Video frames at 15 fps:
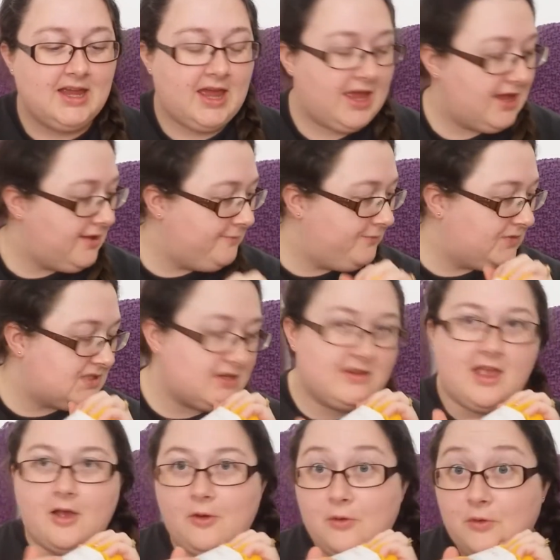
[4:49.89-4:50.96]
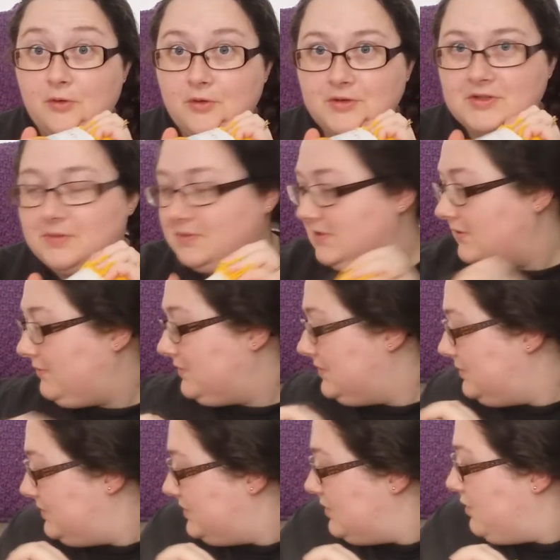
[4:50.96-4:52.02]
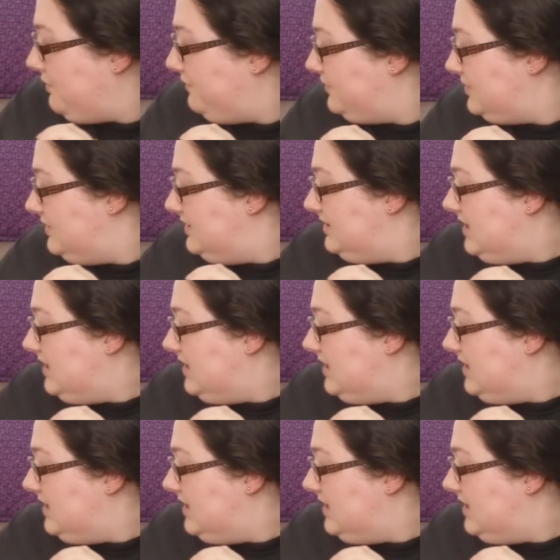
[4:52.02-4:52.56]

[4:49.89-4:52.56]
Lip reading: So yeah, all super soft.